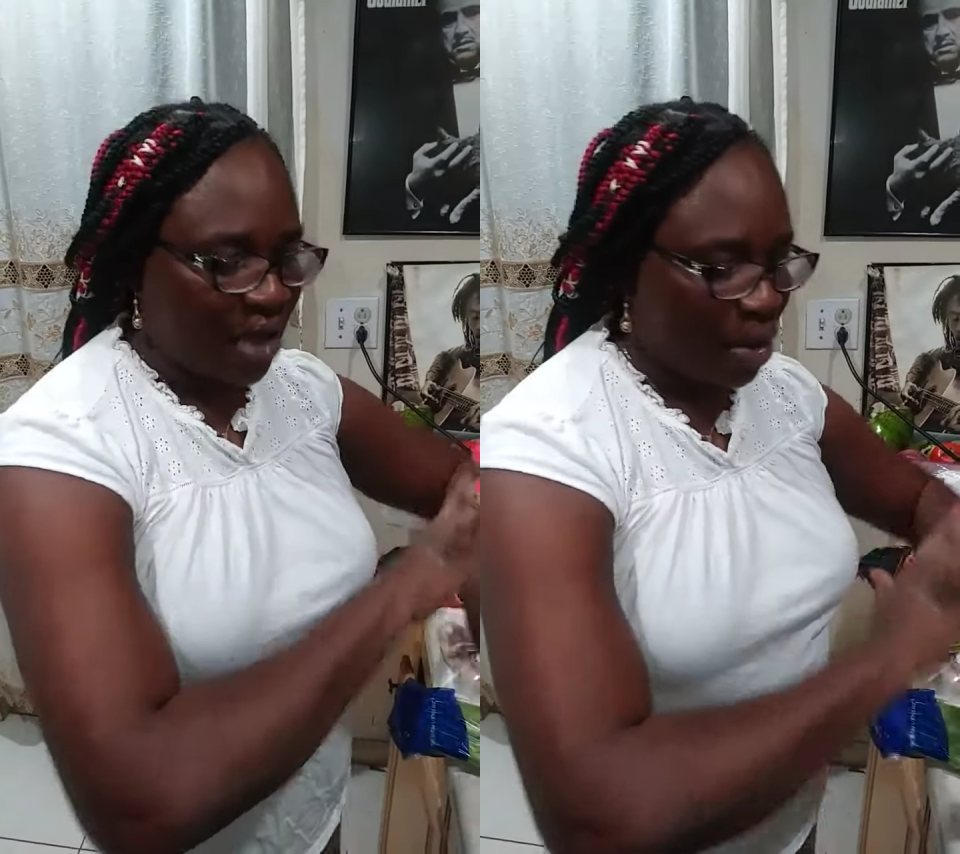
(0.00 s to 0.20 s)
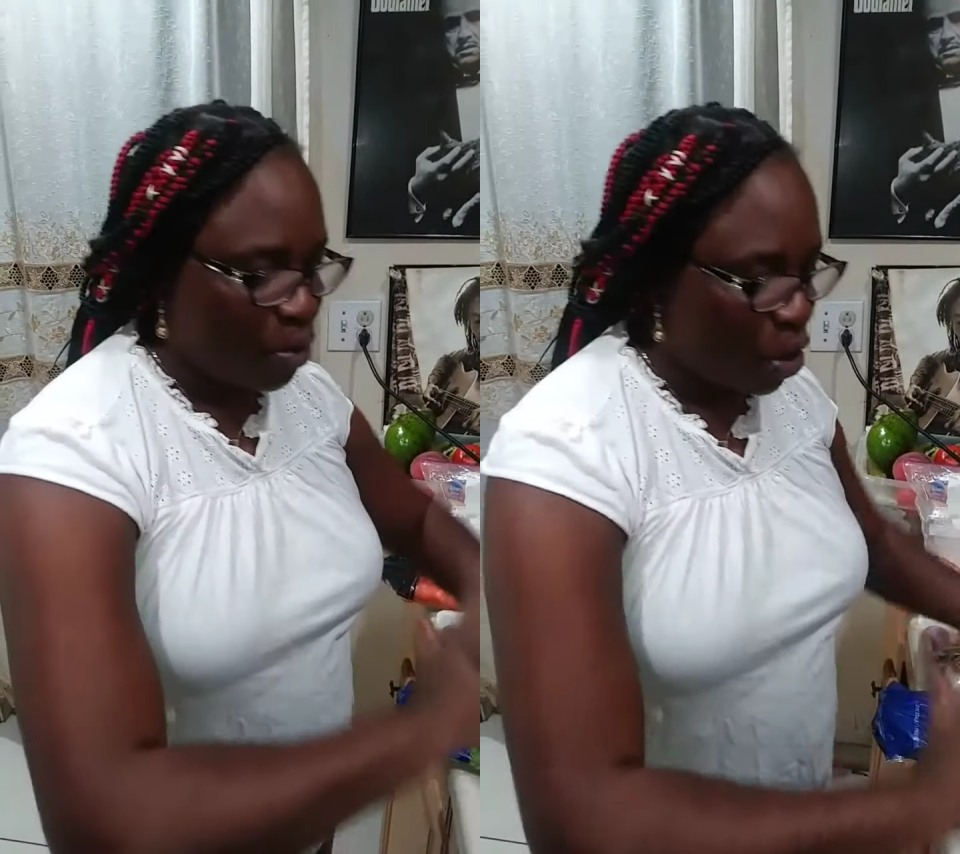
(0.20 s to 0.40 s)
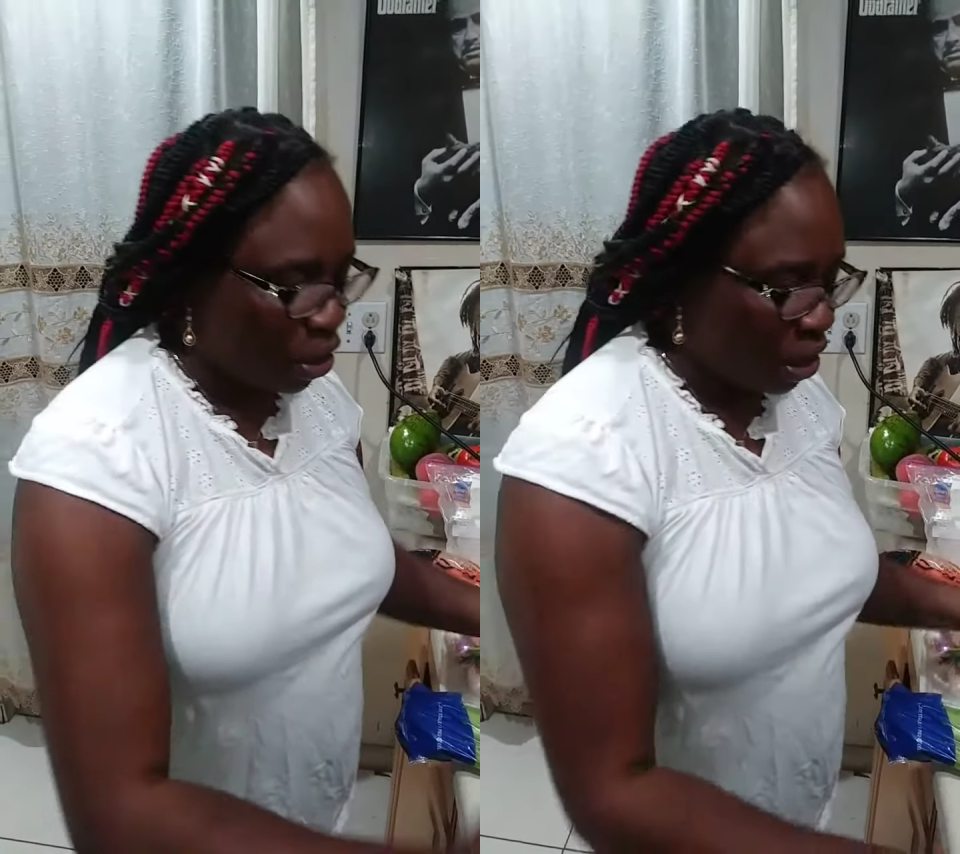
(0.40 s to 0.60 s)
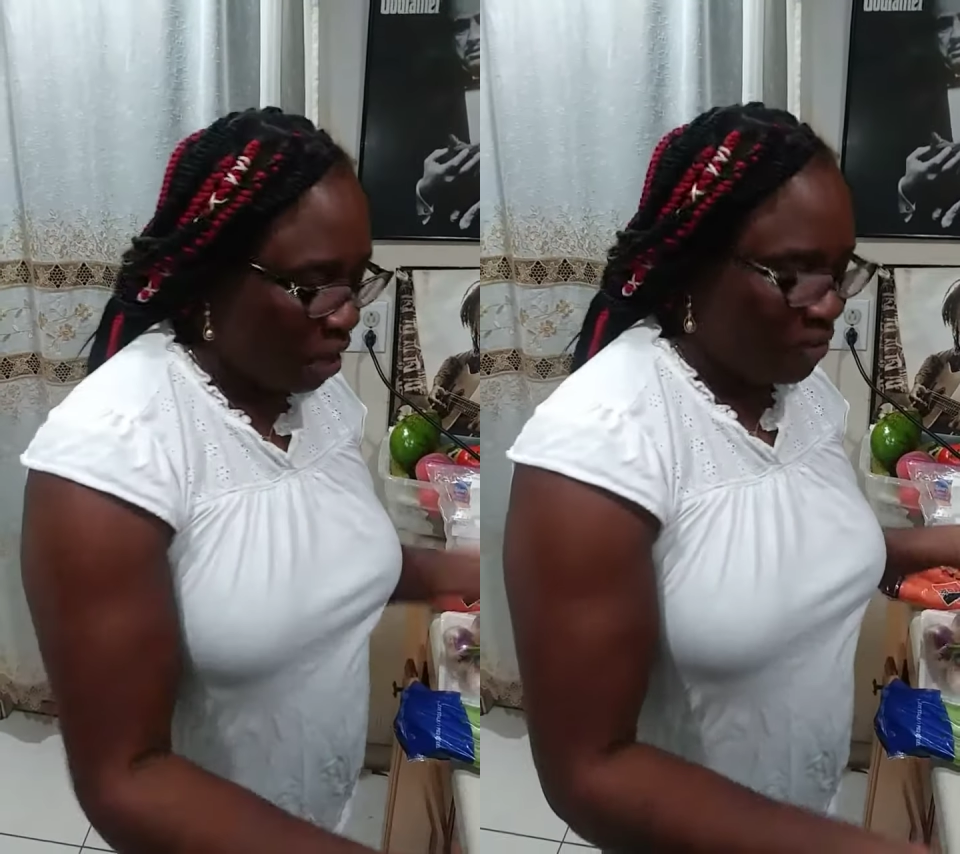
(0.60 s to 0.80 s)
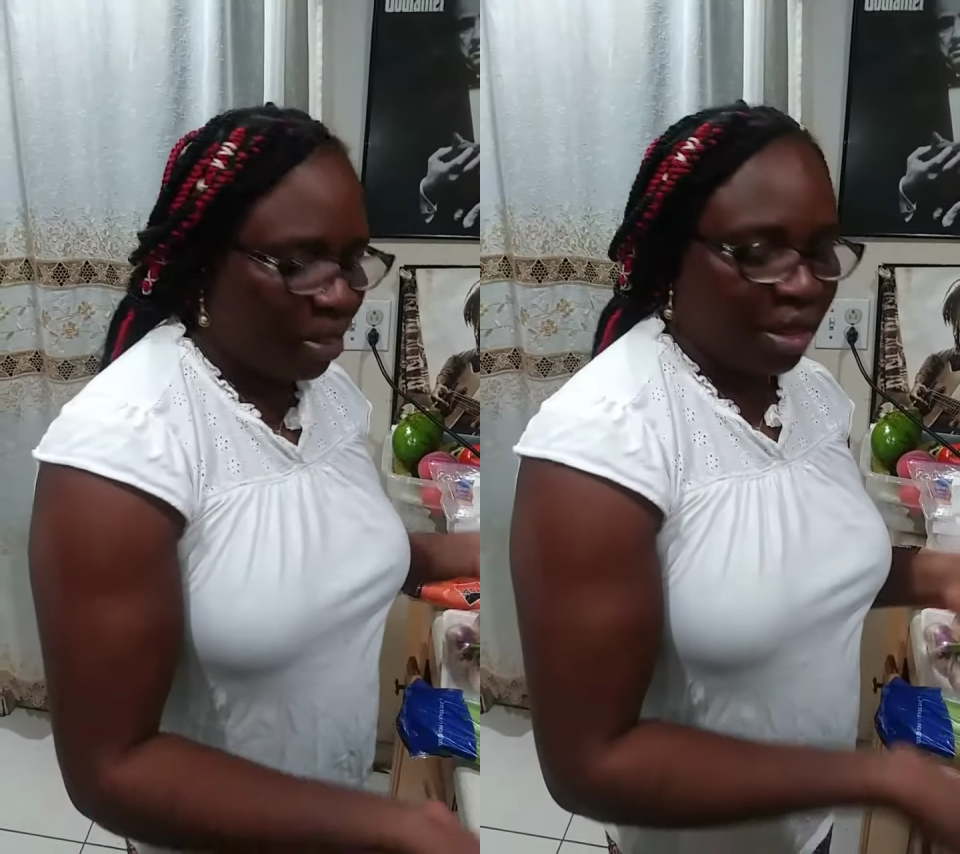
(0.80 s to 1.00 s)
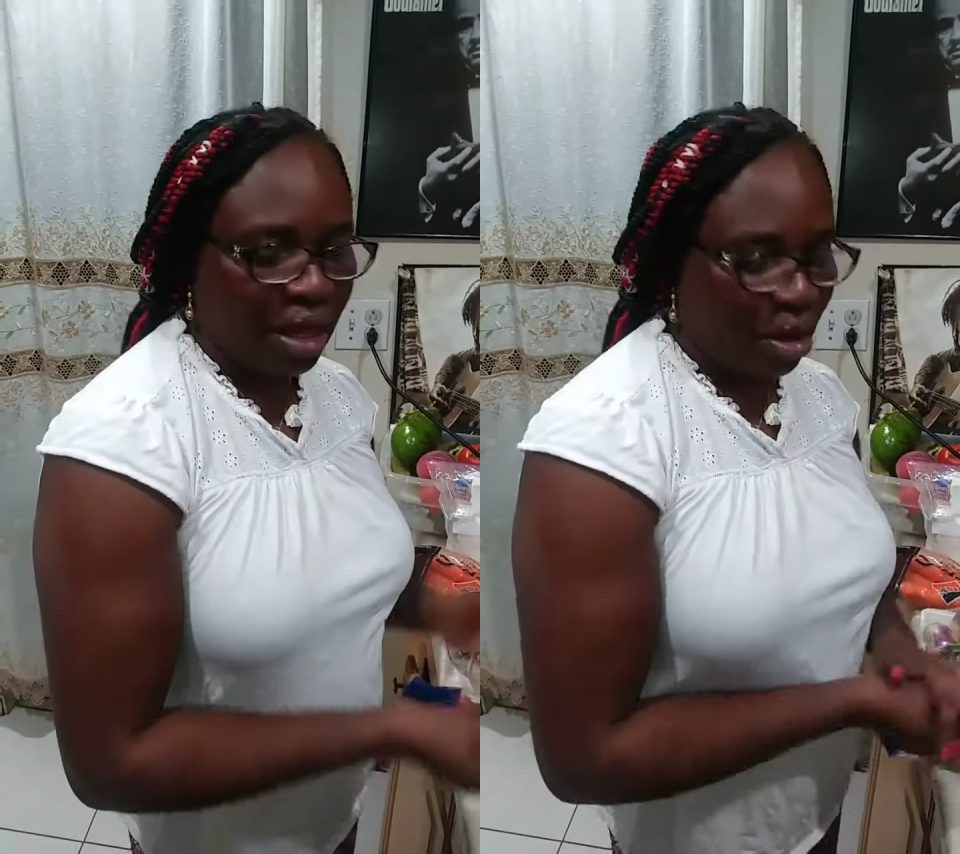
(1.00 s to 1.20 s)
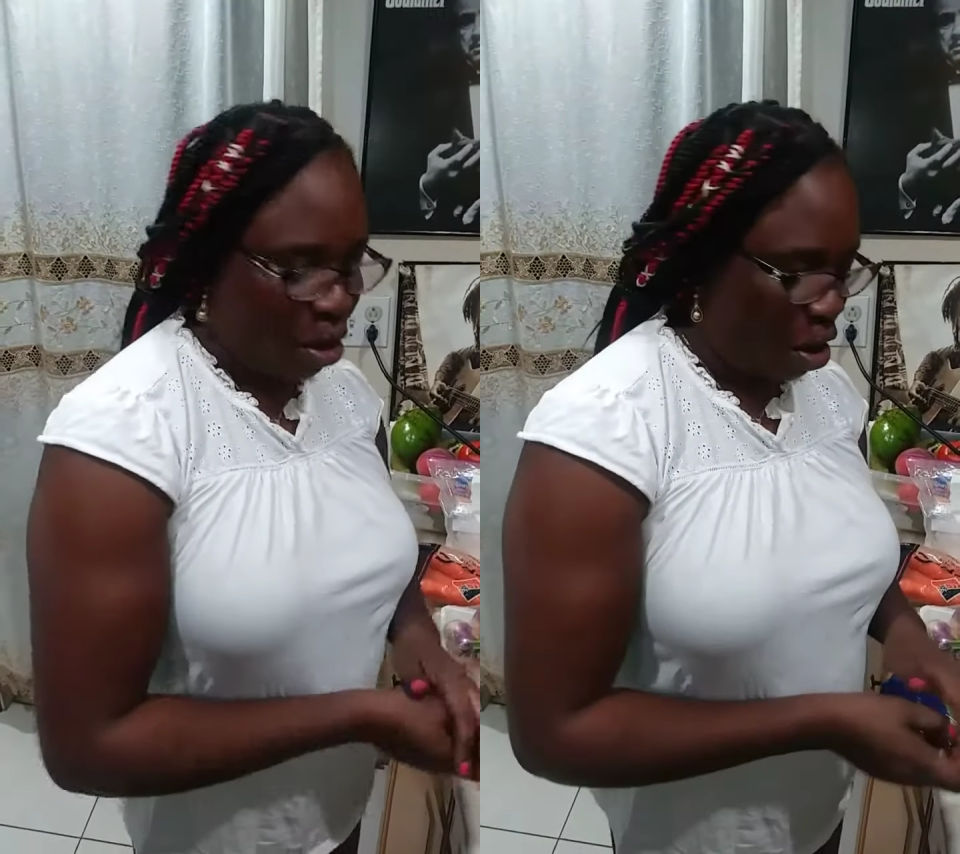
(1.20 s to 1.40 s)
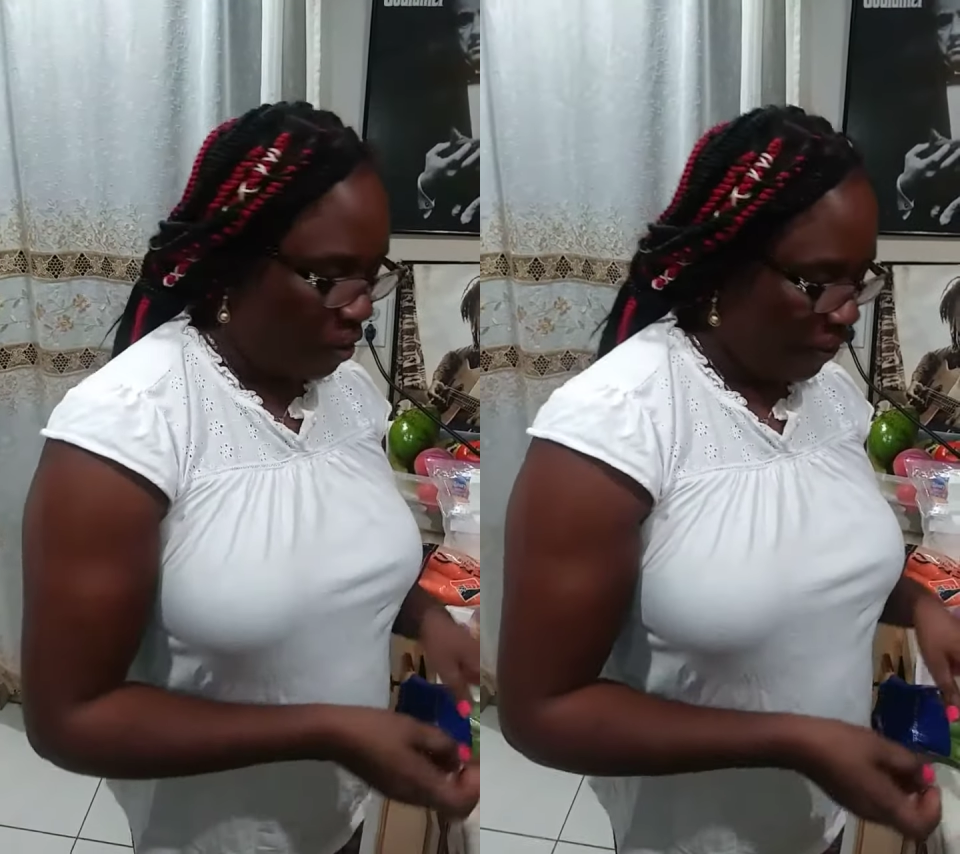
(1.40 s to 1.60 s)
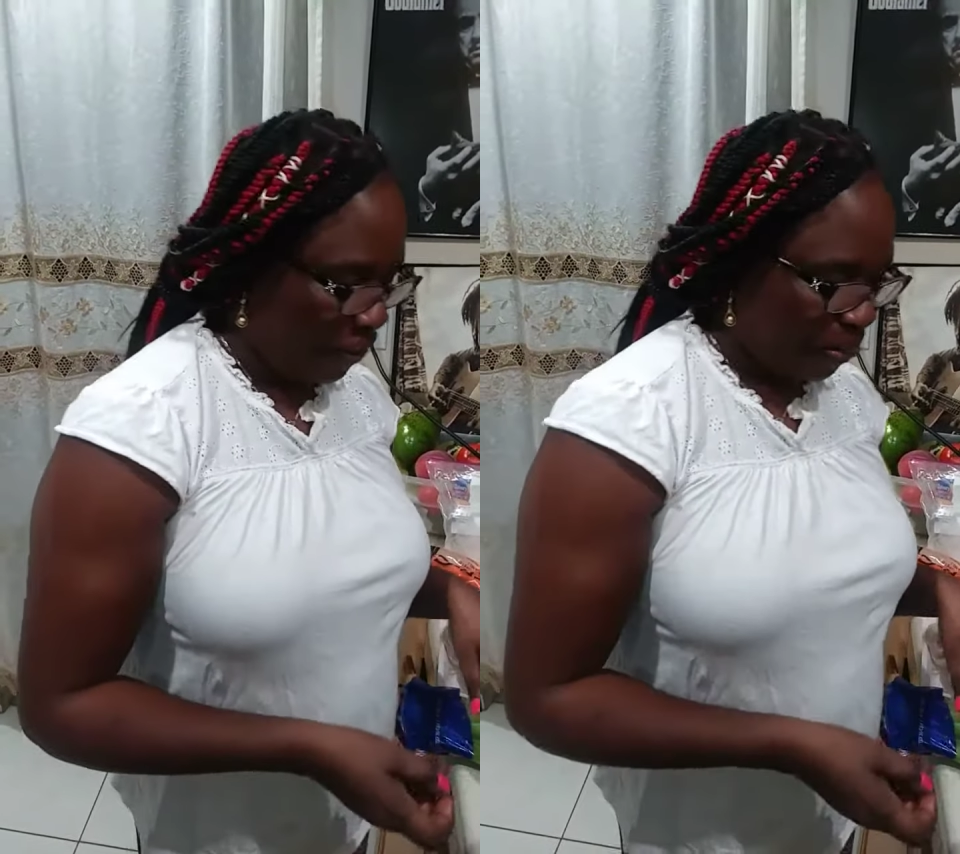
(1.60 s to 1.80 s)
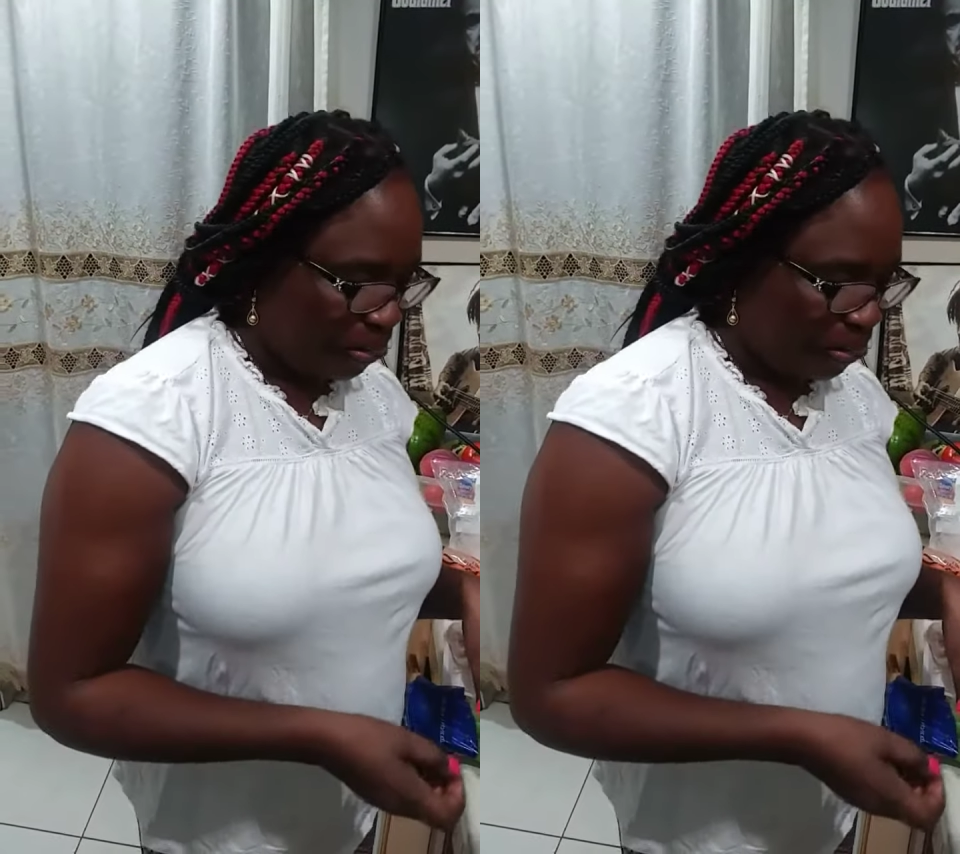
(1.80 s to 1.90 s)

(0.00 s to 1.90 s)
I wash everything off.